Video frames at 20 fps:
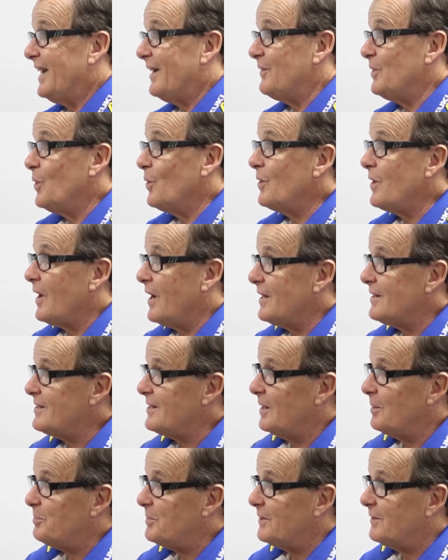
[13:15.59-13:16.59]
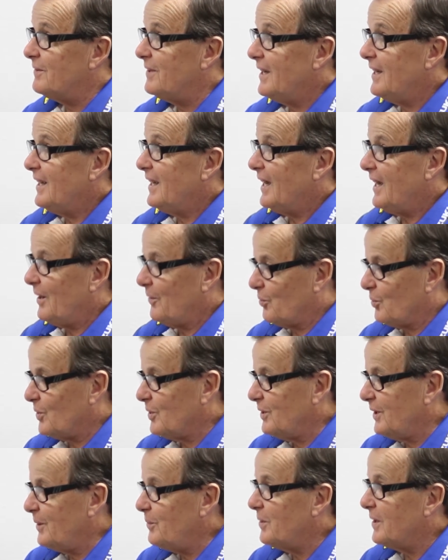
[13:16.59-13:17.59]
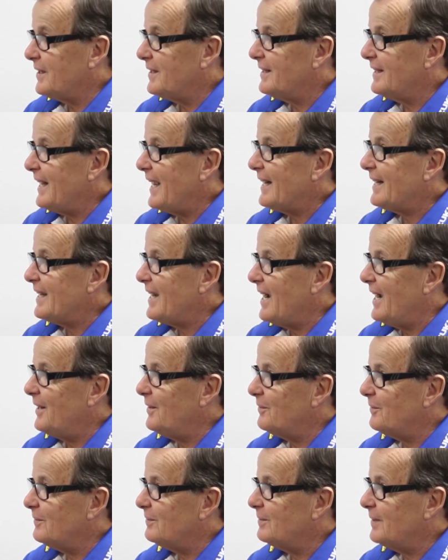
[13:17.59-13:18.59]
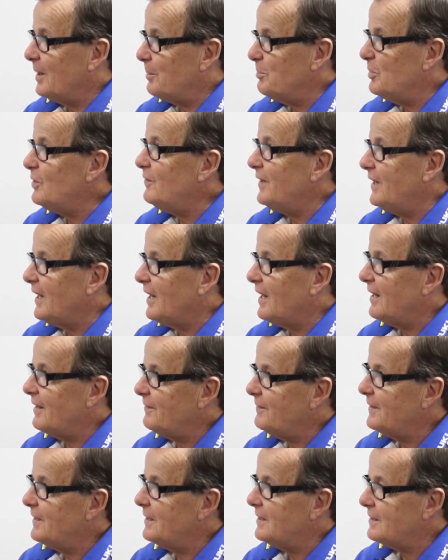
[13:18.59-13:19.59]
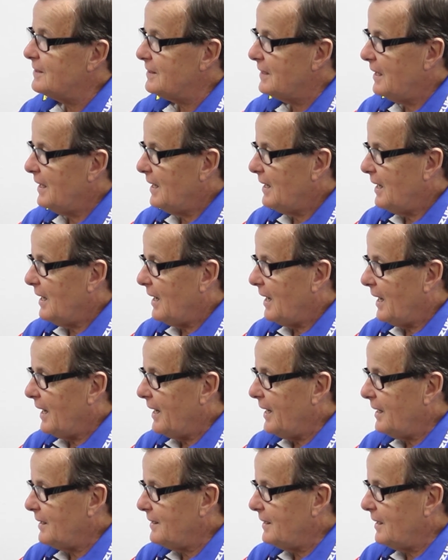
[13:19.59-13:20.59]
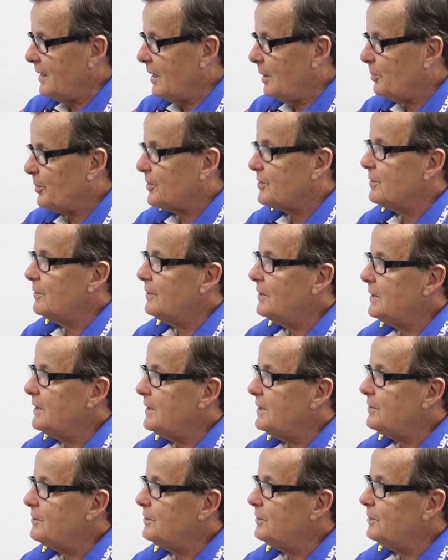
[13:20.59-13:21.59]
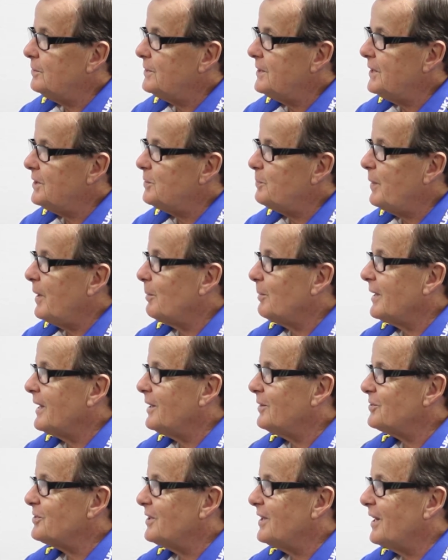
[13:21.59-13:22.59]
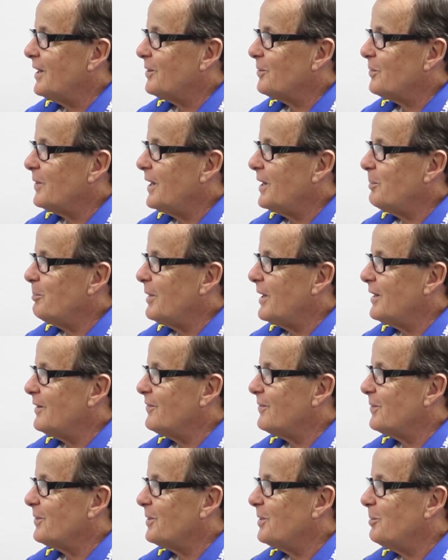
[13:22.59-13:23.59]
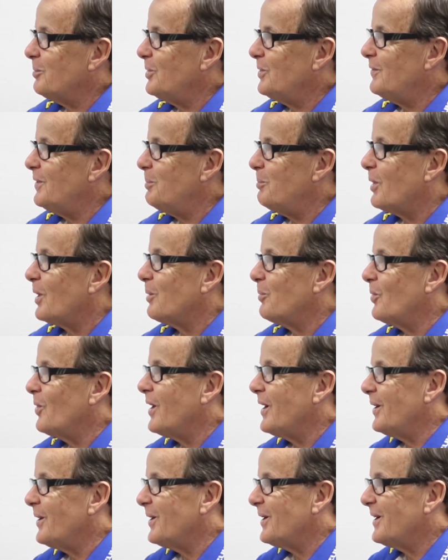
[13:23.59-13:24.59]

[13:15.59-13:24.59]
have no concept of really what that movie life is. I had the opportunity to teach Pamela Anderson how to ride a bike for the movie Barbed Wire.